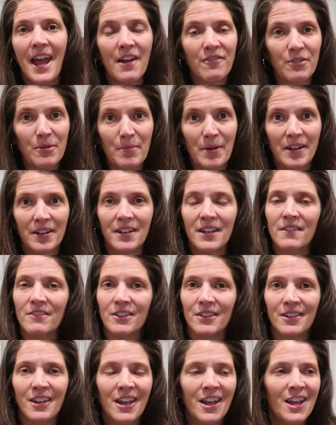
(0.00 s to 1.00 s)
everybody,
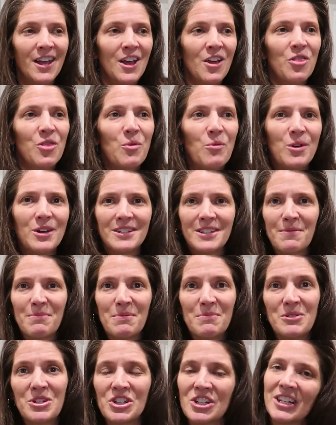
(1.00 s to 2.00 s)
even the ones
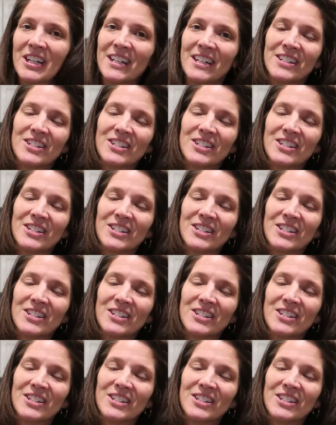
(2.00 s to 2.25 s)
up in Michigan.